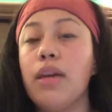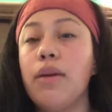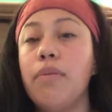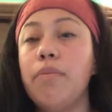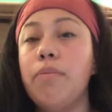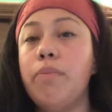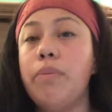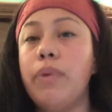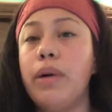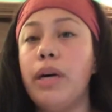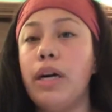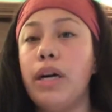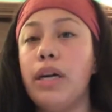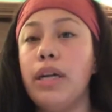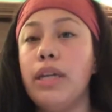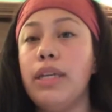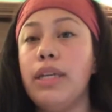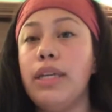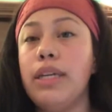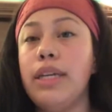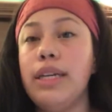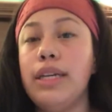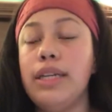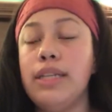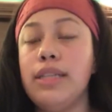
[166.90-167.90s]
but
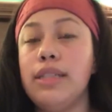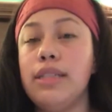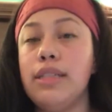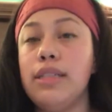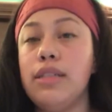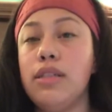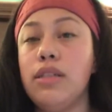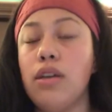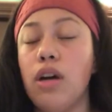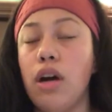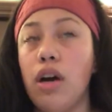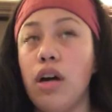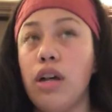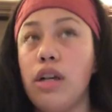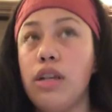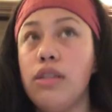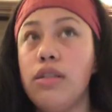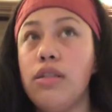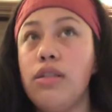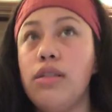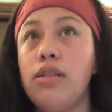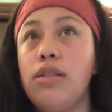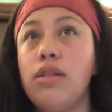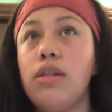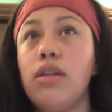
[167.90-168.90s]
he
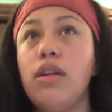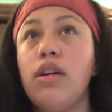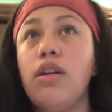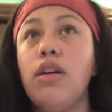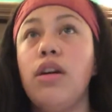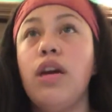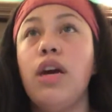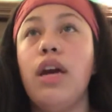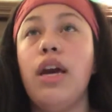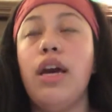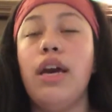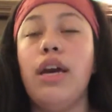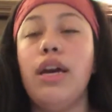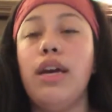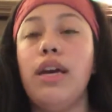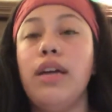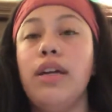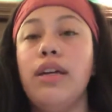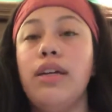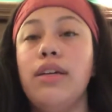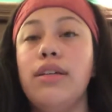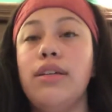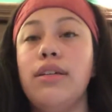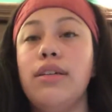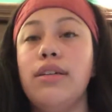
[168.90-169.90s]
does.
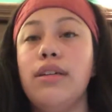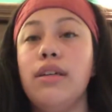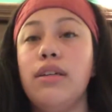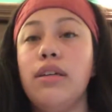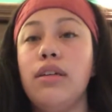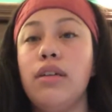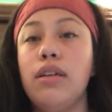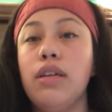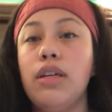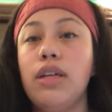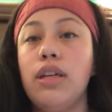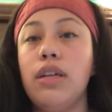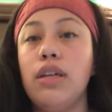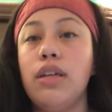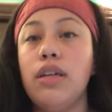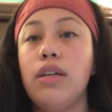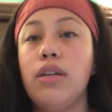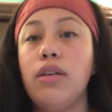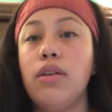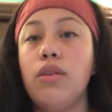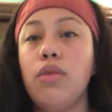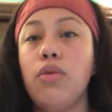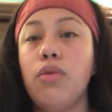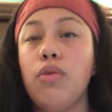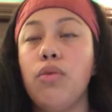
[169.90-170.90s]
And
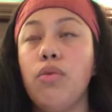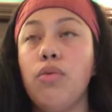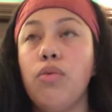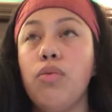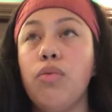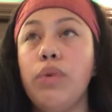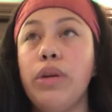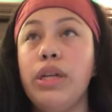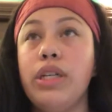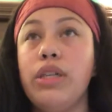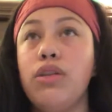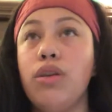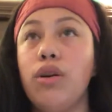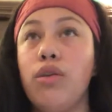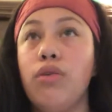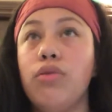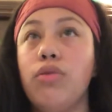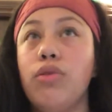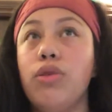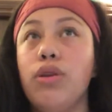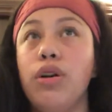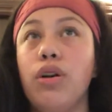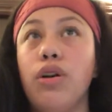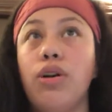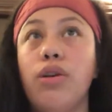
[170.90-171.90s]
we don't
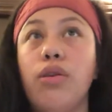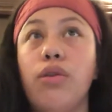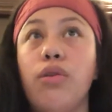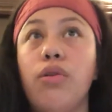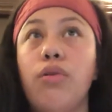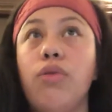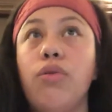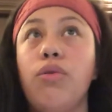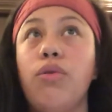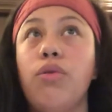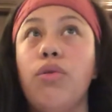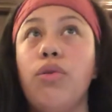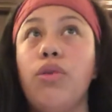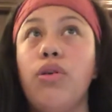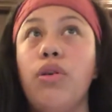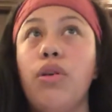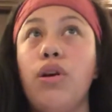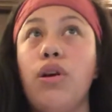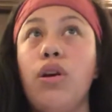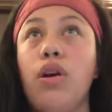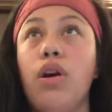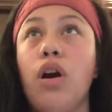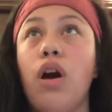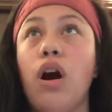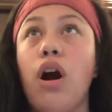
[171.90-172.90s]
know
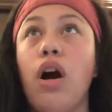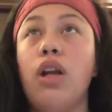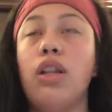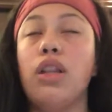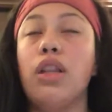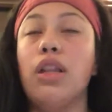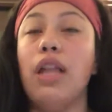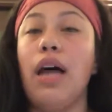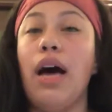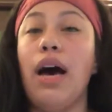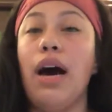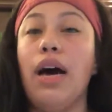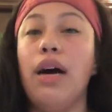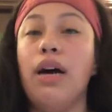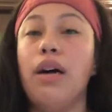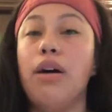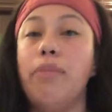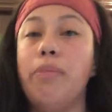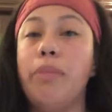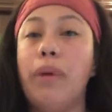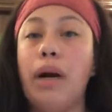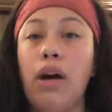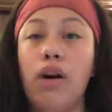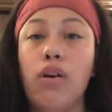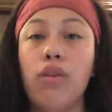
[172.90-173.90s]
a lot
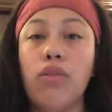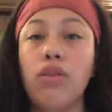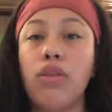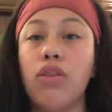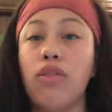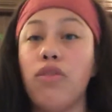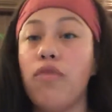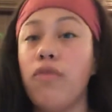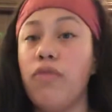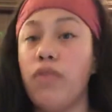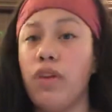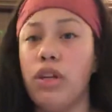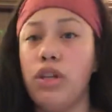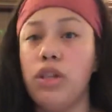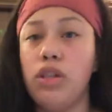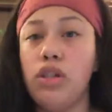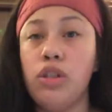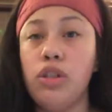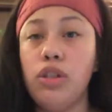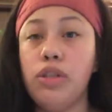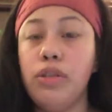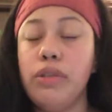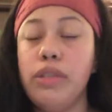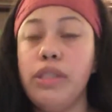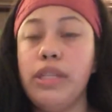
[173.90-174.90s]
about the first
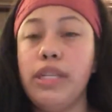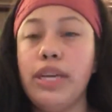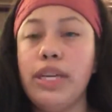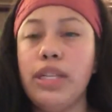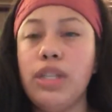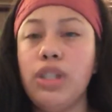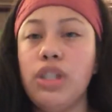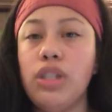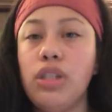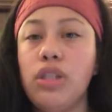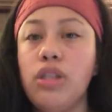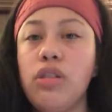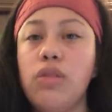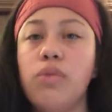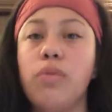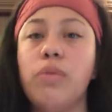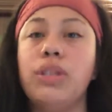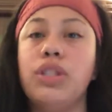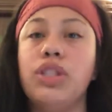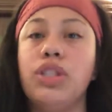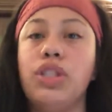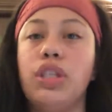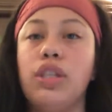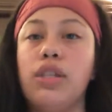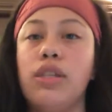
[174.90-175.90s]
2 stages,
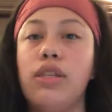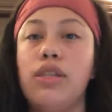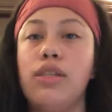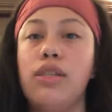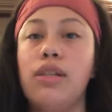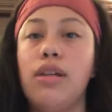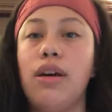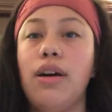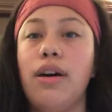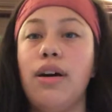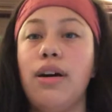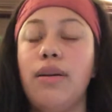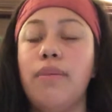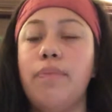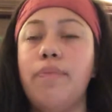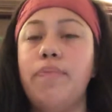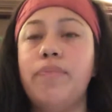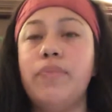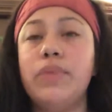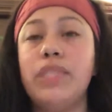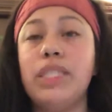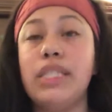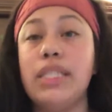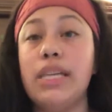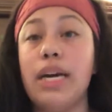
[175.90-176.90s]
which is
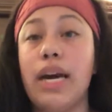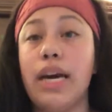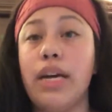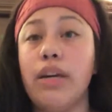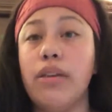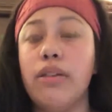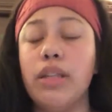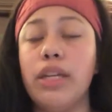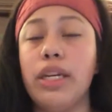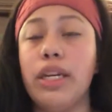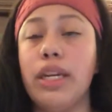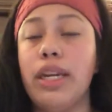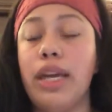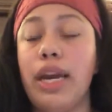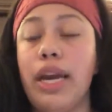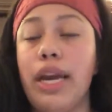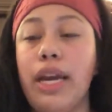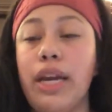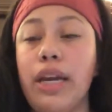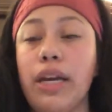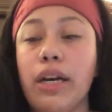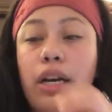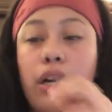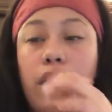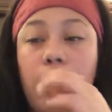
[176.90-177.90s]
denial and
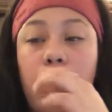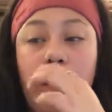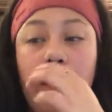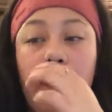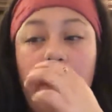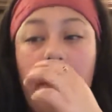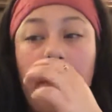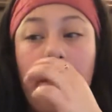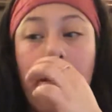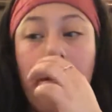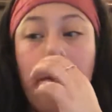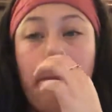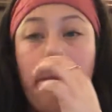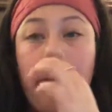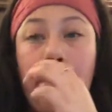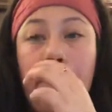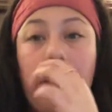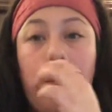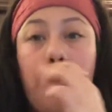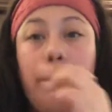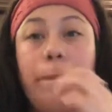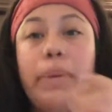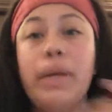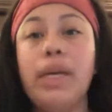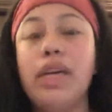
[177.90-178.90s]
anger,
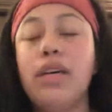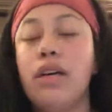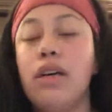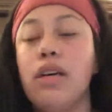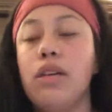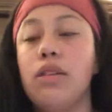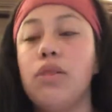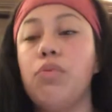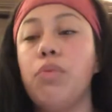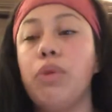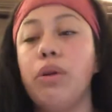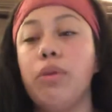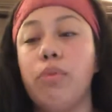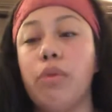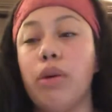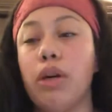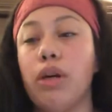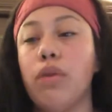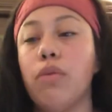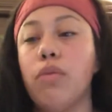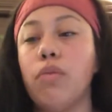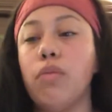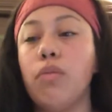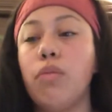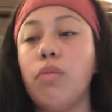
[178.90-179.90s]
because we weren't
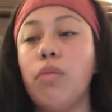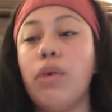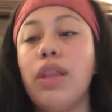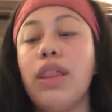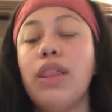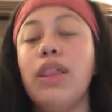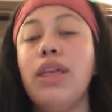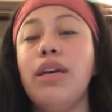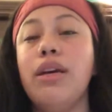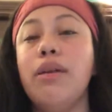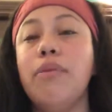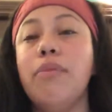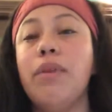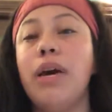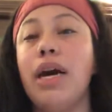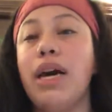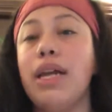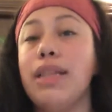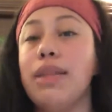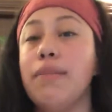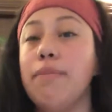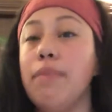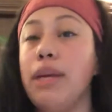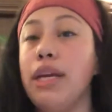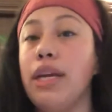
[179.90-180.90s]
with him at
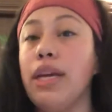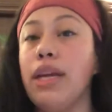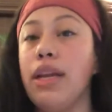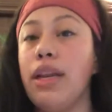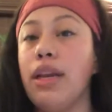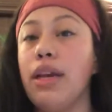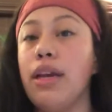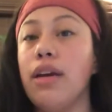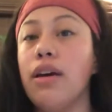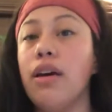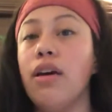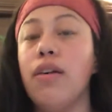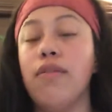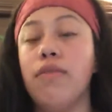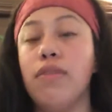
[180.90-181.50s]
the beginning of